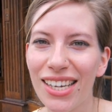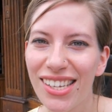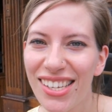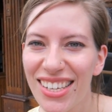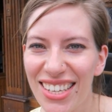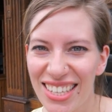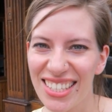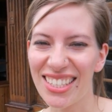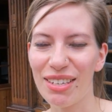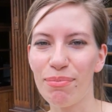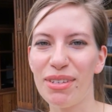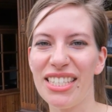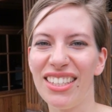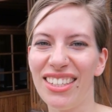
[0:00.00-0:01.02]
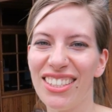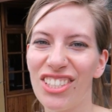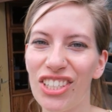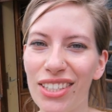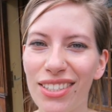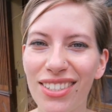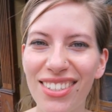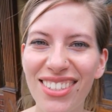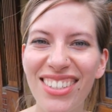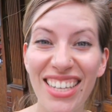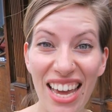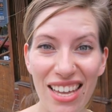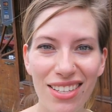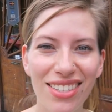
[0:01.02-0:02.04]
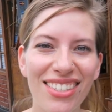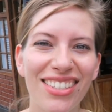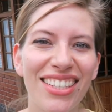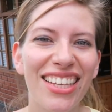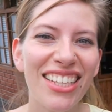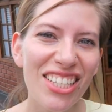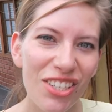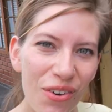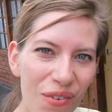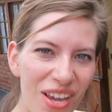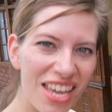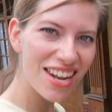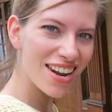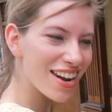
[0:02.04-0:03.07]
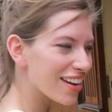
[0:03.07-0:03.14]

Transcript: And ají de gallina. Yes, let's go in.